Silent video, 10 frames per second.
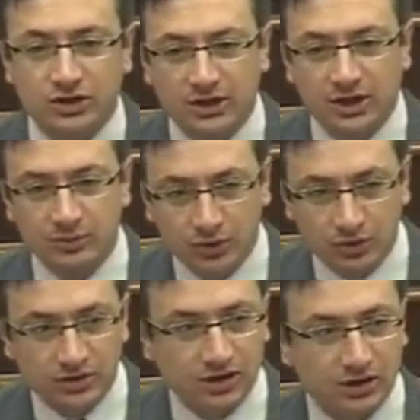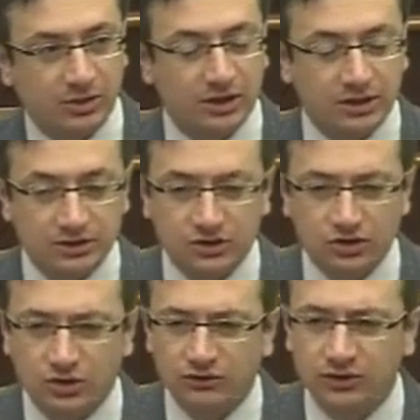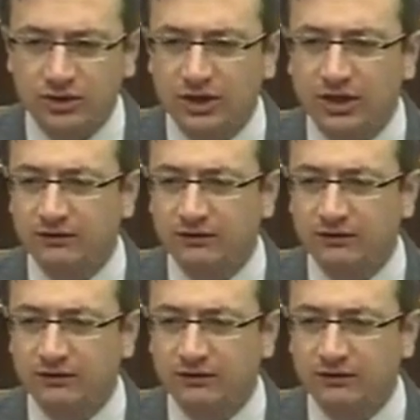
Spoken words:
experience of similar committees,